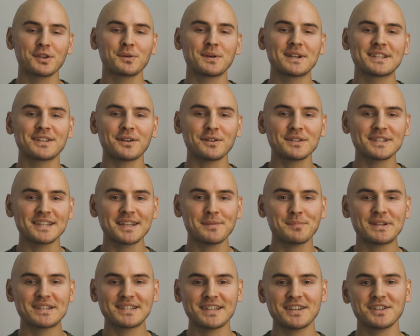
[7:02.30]
the resulting
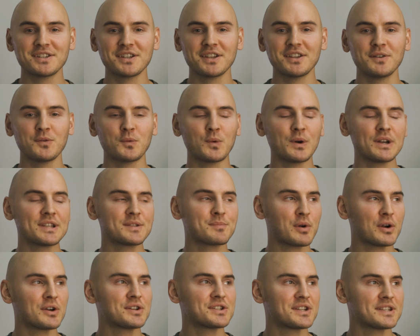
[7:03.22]
position was
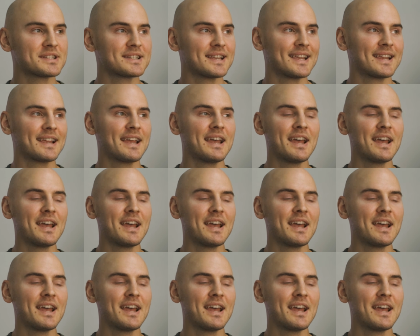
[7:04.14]
purchasing